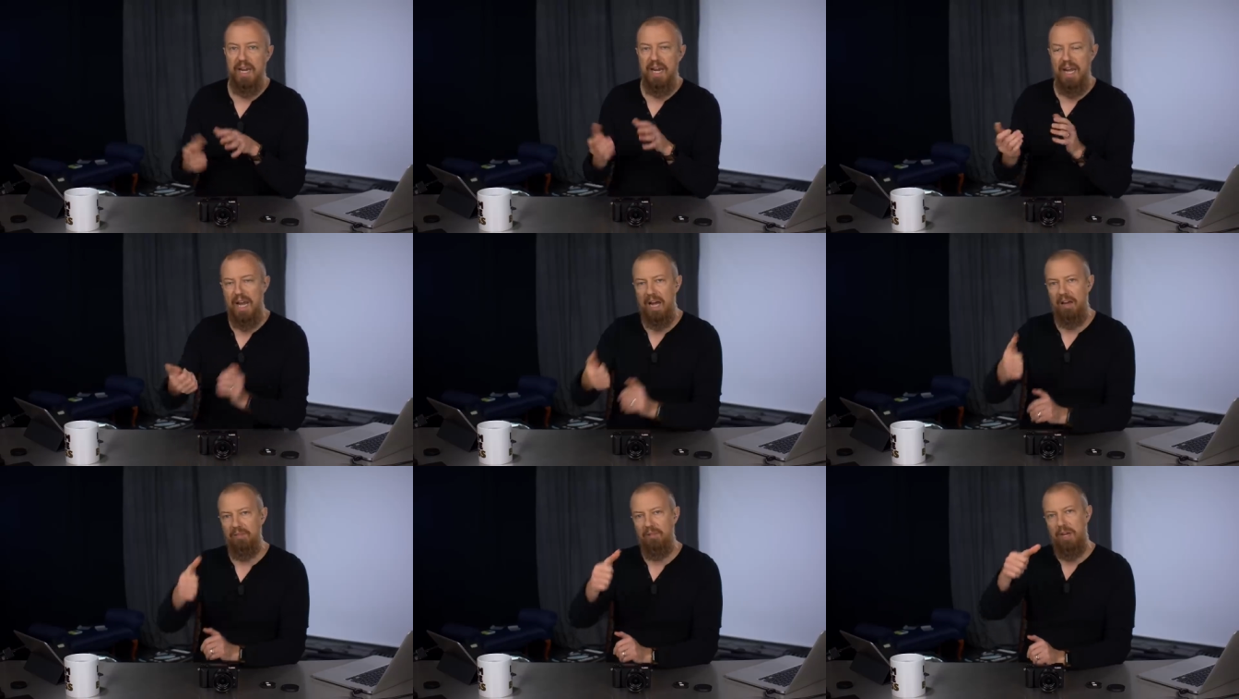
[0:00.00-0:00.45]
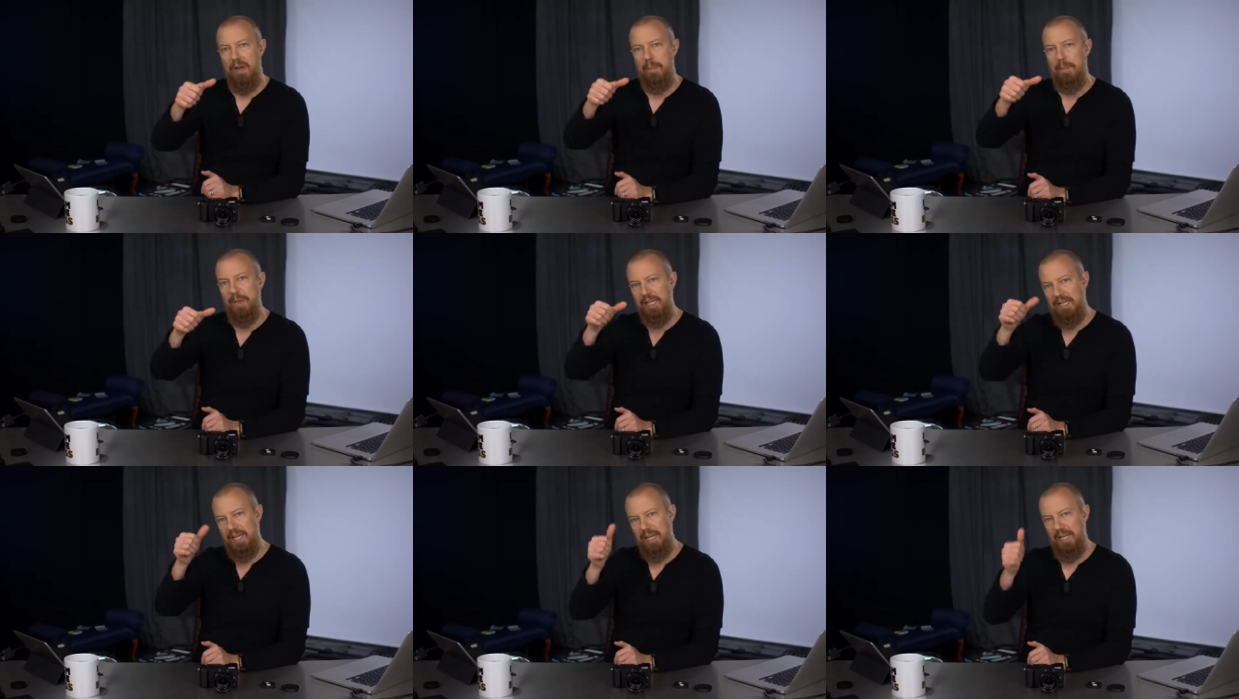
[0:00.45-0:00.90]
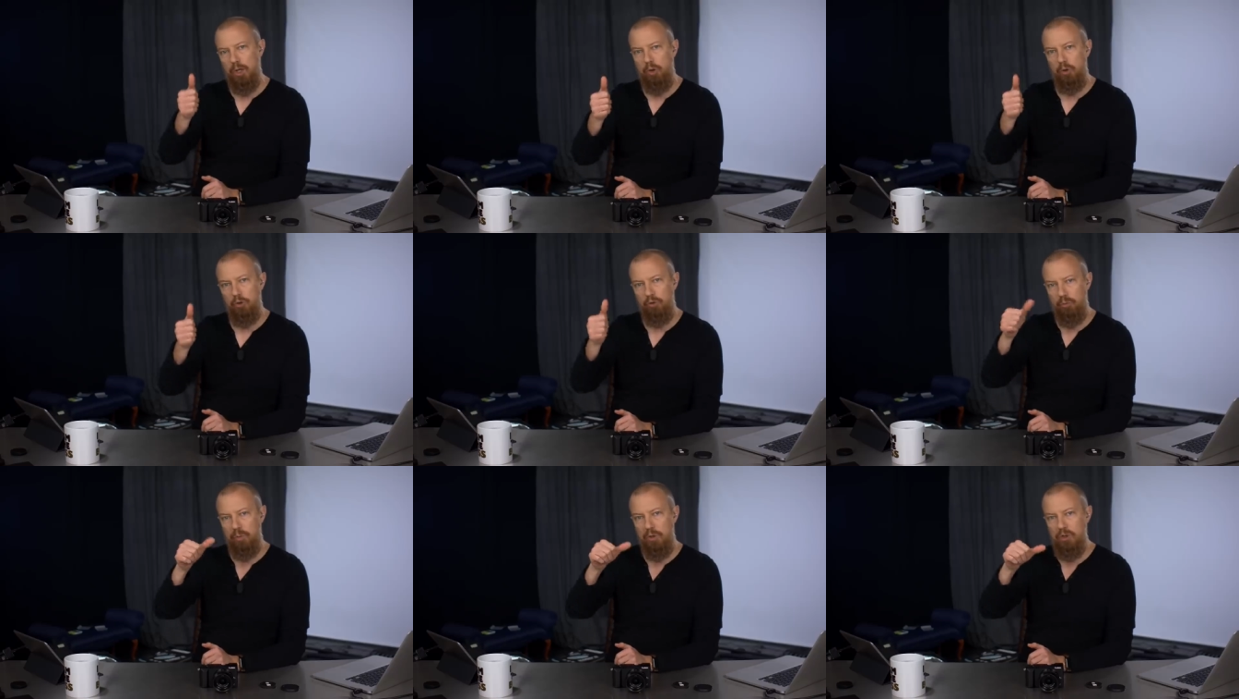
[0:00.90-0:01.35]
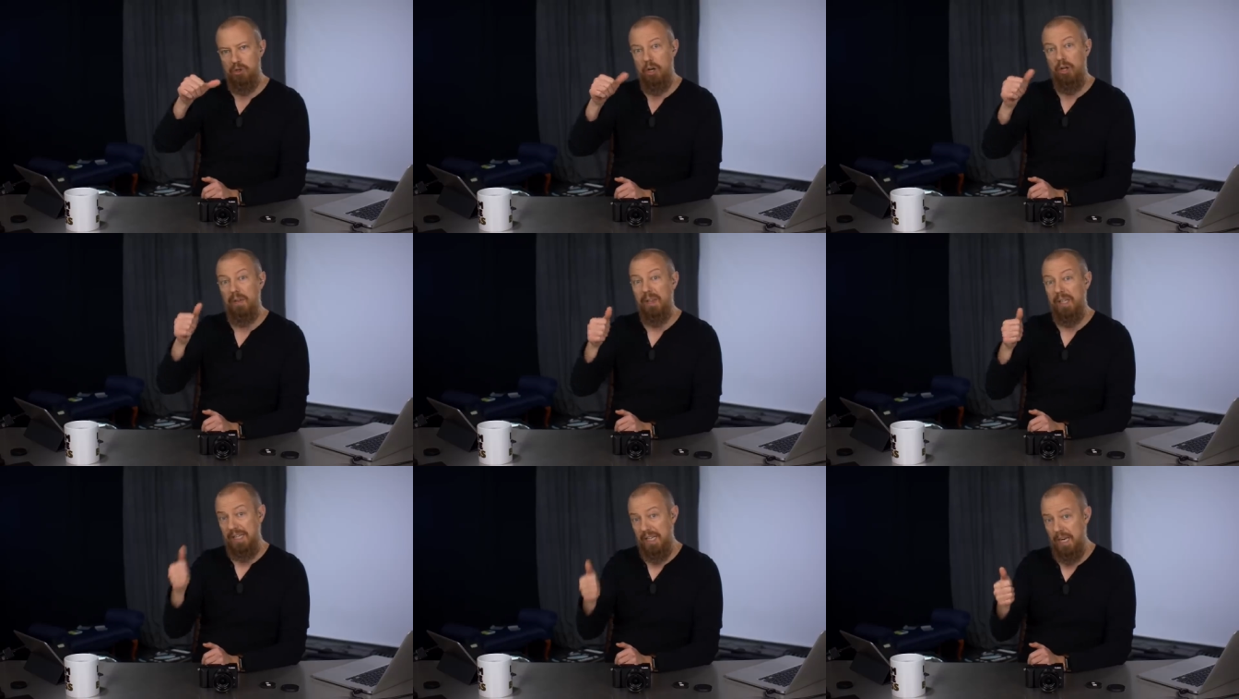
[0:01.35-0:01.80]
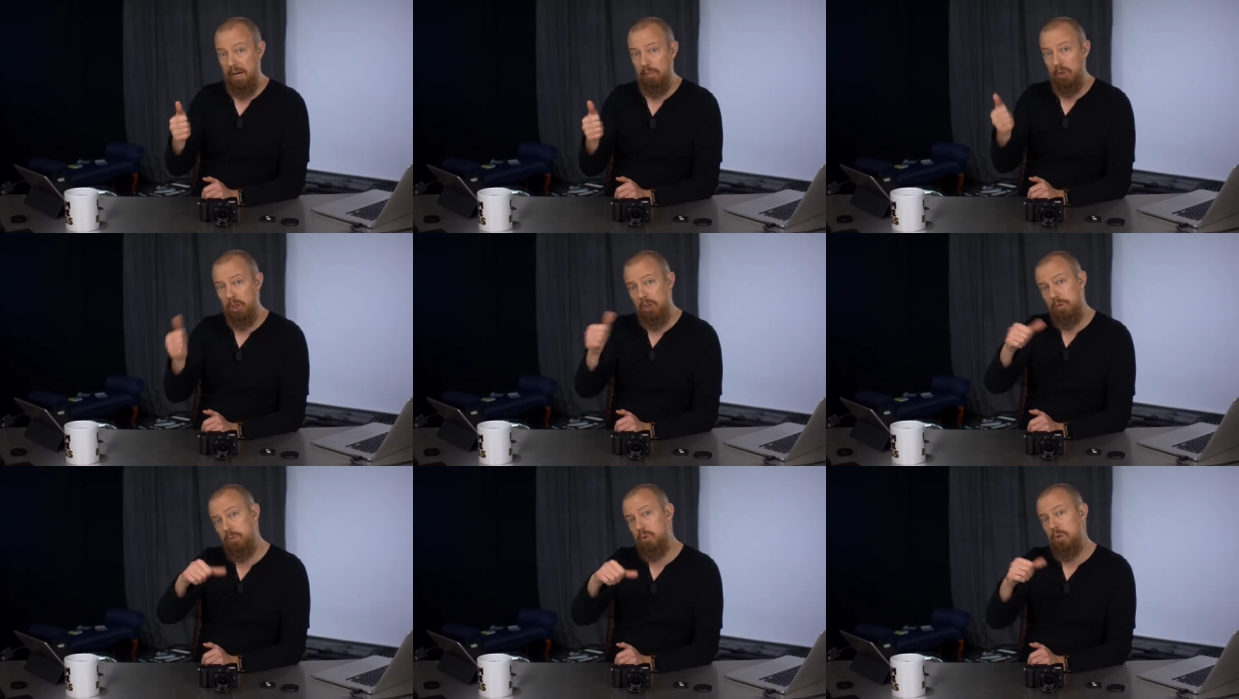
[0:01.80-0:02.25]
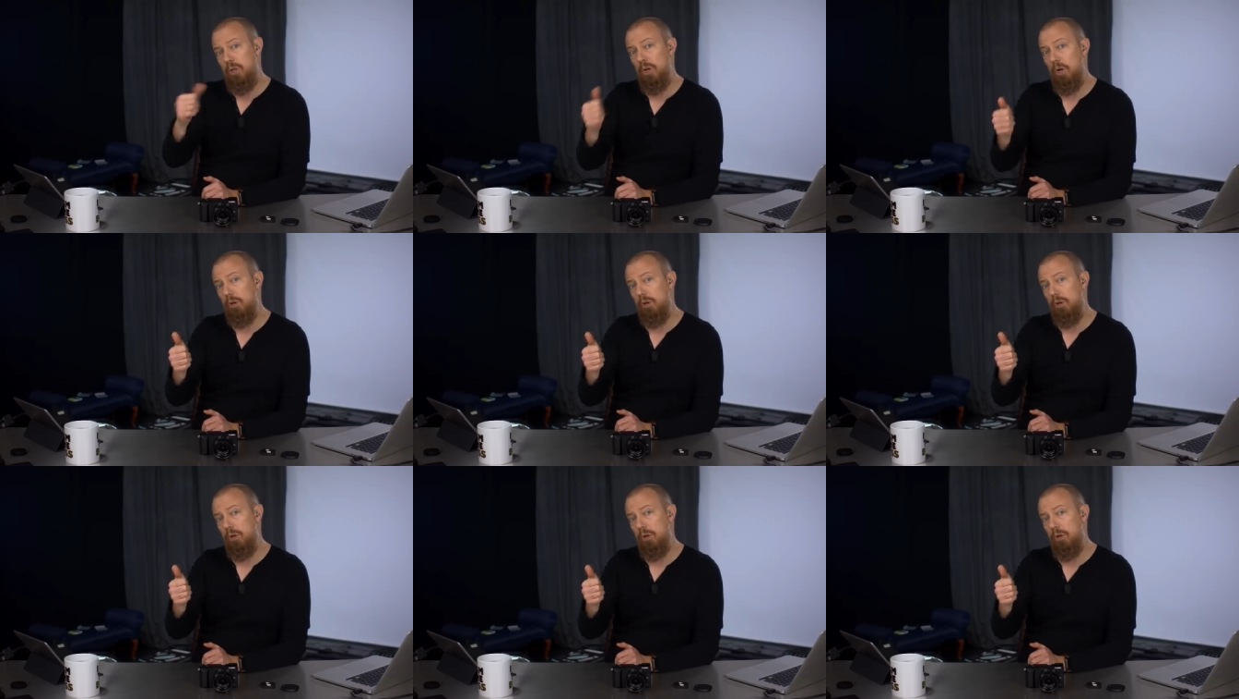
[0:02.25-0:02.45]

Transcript: have a mechanical switch on the camera to go between